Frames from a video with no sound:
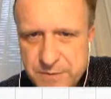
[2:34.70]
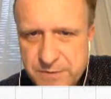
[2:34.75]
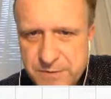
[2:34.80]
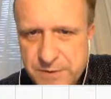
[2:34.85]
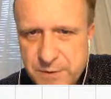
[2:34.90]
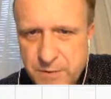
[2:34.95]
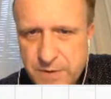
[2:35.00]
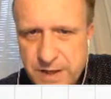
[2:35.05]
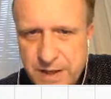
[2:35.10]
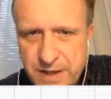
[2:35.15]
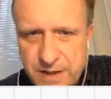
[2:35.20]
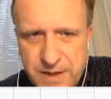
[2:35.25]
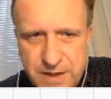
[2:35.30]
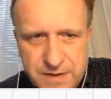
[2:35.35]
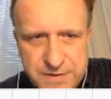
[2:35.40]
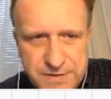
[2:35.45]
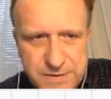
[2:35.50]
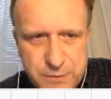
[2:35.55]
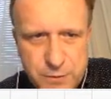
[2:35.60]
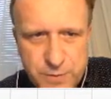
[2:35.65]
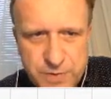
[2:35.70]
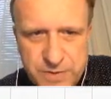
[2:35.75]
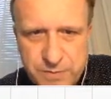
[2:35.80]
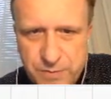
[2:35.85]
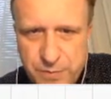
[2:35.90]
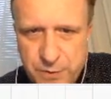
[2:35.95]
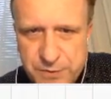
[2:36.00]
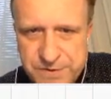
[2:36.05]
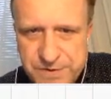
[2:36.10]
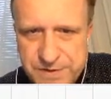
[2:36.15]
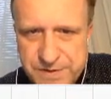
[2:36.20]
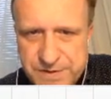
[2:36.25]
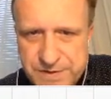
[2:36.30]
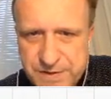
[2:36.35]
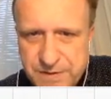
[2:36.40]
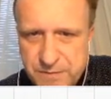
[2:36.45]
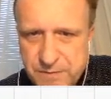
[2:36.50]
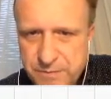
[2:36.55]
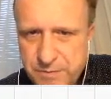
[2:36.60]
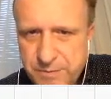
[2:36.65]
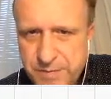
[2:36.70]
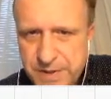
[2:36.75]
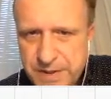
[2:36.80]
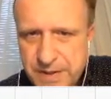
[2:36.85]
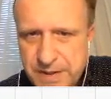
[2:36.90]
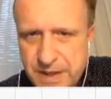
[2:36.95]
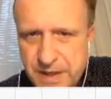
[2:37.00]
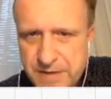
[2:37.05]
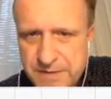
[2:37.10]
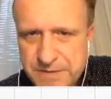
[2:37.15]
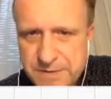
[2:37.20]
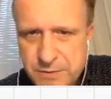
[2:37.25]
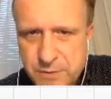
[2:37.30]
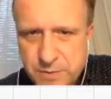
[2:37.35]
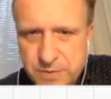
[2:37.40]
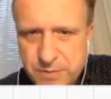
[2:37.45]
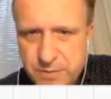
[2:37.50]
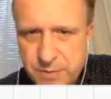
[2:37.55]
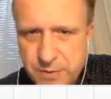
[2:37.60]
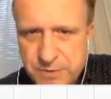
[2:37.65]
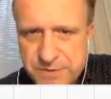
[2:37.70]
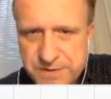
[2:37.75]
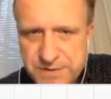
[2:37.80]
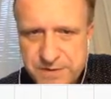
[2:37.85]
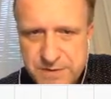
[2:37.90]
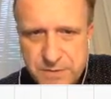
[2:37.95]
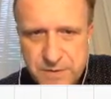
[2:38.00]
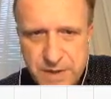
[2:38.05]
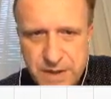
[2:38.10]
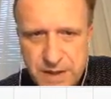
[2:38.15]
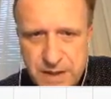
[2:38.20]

So a has to be positive, b has to be positive,